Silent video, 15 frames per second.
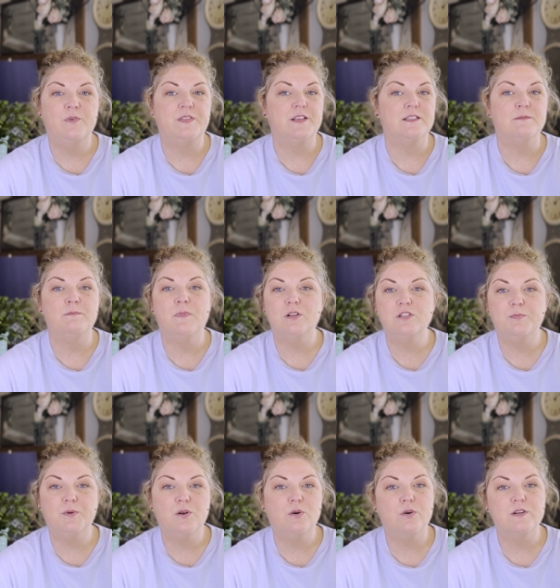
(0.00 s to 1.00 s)
with its
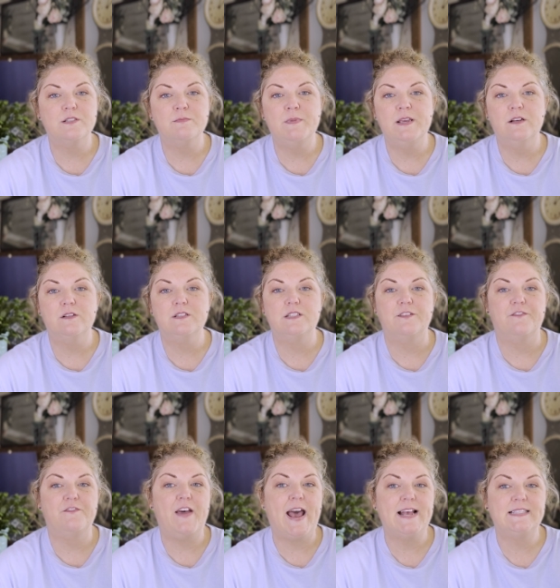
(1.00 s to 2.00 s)
multiple course meals to
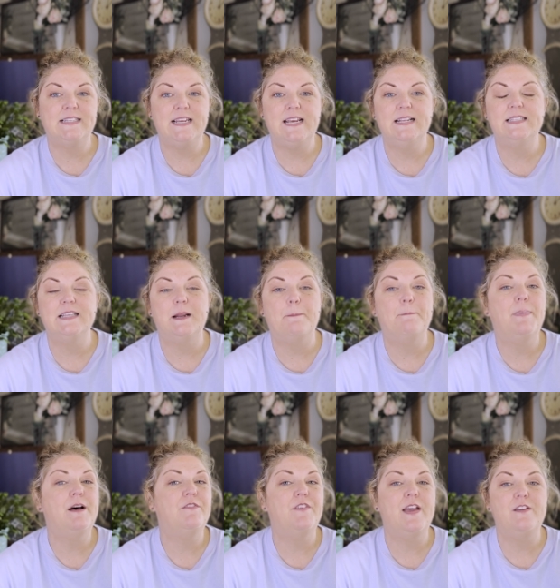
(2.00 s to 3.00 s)
fast eats and a
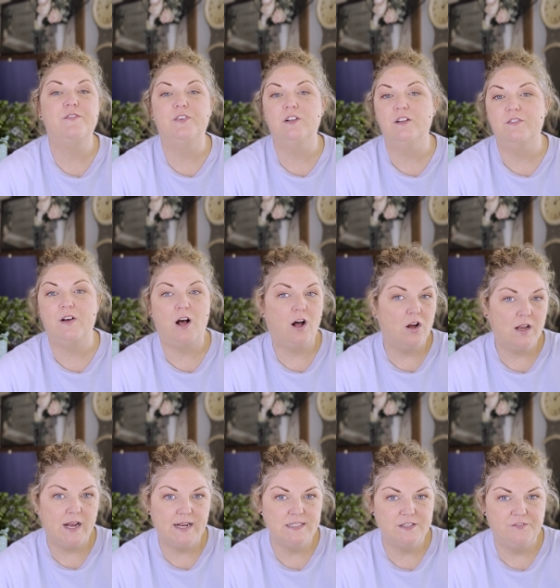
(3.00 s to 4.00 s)
buffet full of all
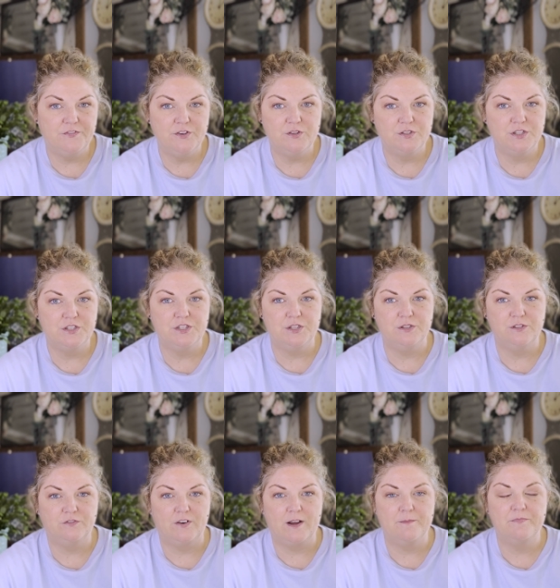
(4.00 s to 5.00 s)
kinds of foods to choose
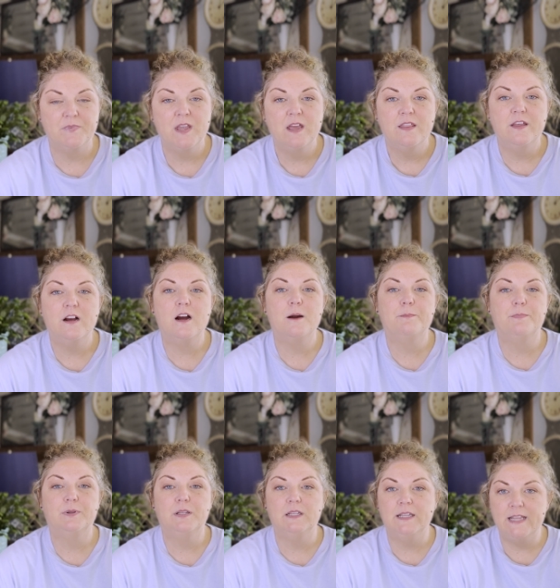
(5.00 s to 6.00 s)
from, there are
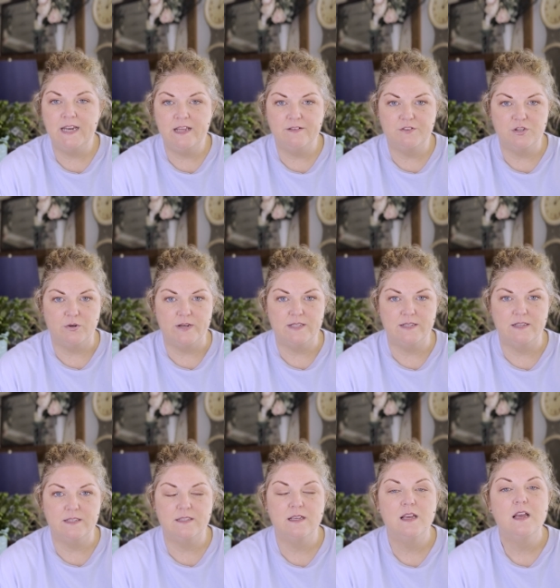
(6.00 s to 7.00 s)
plenty of
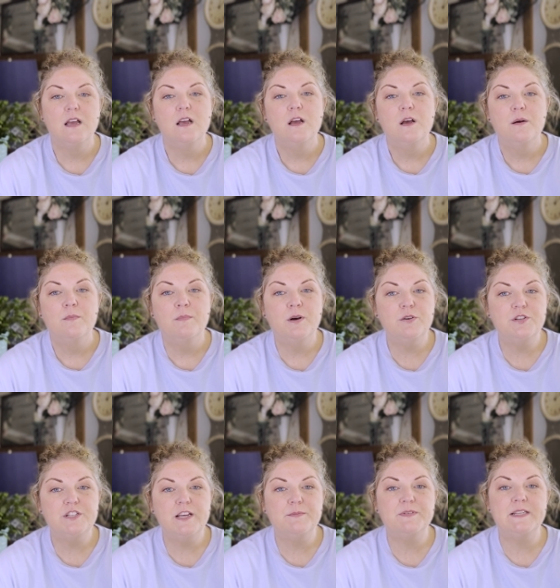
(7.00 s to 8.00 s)
choices. Most
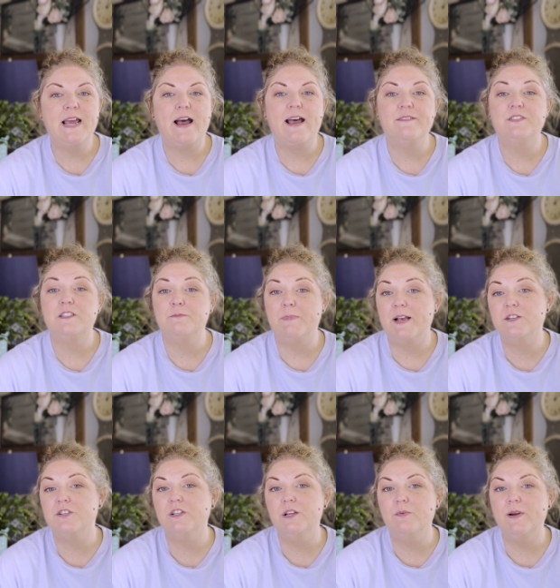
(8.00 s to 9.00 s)
ships now have
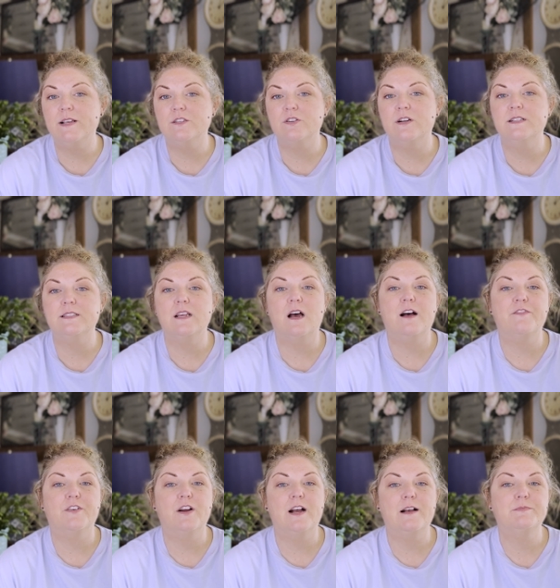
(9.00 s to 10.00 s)
specialty restaurants that
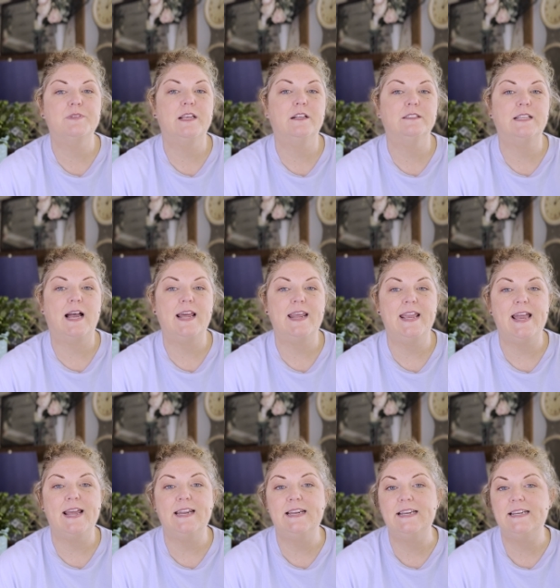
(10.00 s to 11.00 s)
offer upscale dining
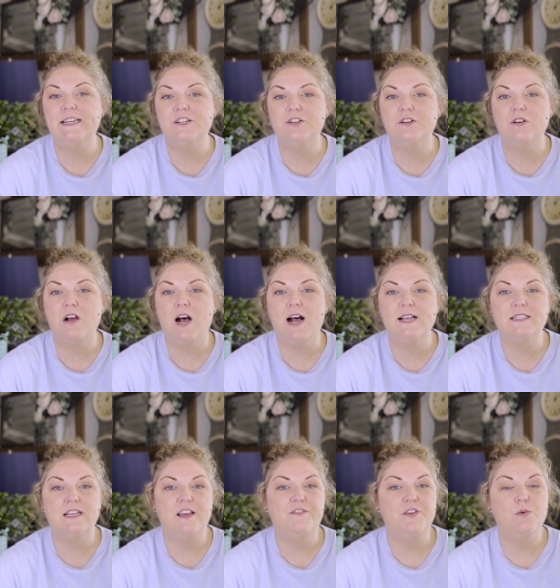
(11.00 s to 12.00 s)
at an additional cost
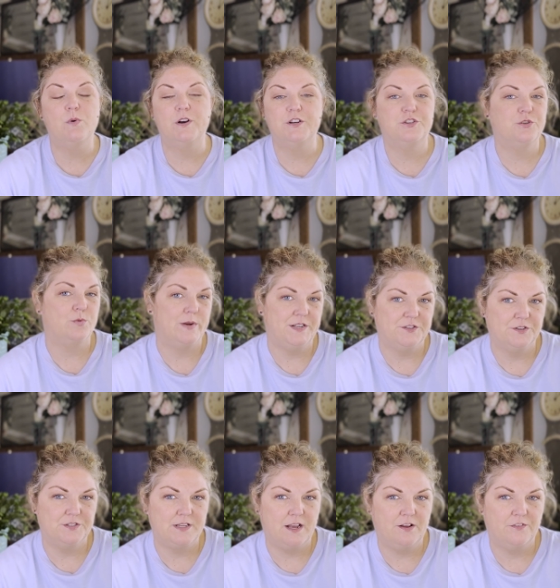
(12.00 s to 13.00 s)
if you want to treat
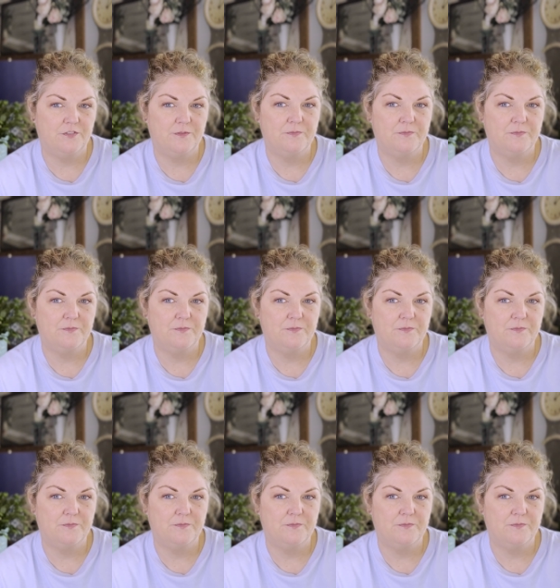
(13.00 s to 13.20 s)
yourself.